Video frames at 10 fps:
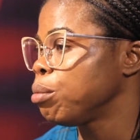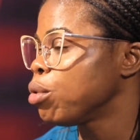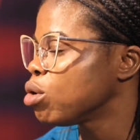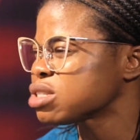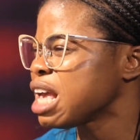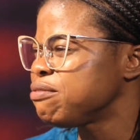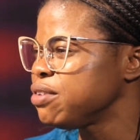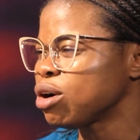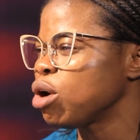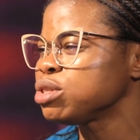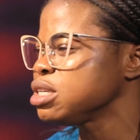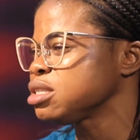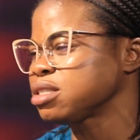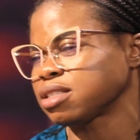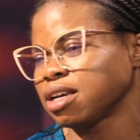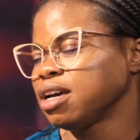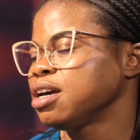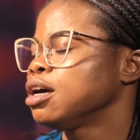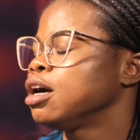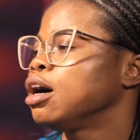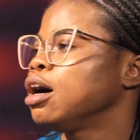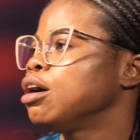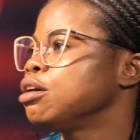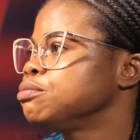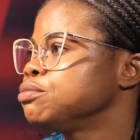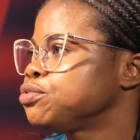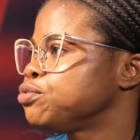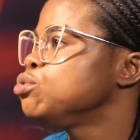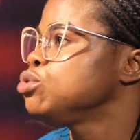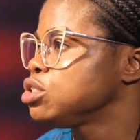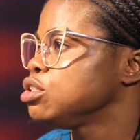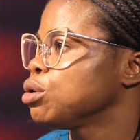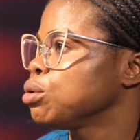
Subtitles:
buns, all these food,